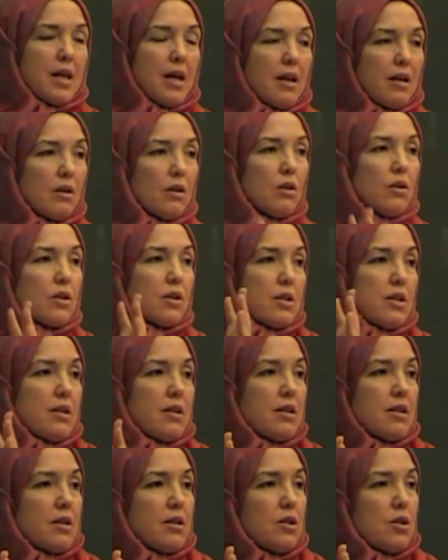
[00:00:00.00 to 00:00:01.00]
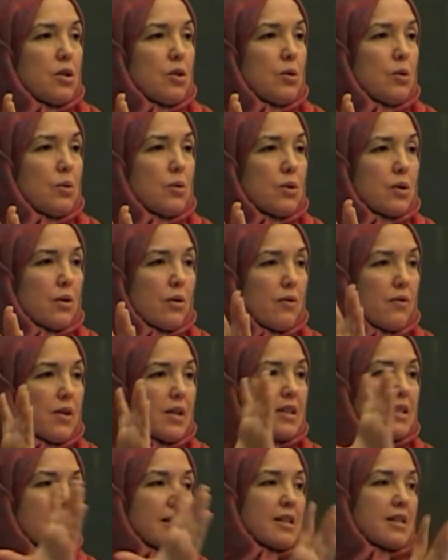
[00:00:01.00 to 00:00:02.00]
and look to sort of the
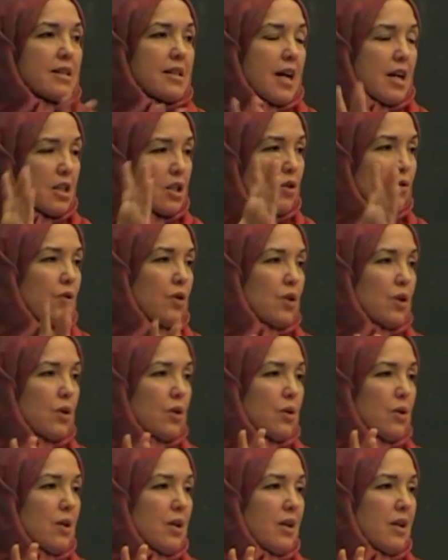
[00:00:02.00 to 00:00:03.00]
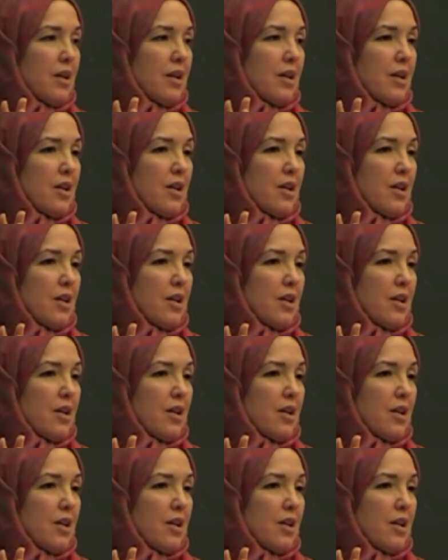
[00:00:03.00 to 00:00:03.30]
successful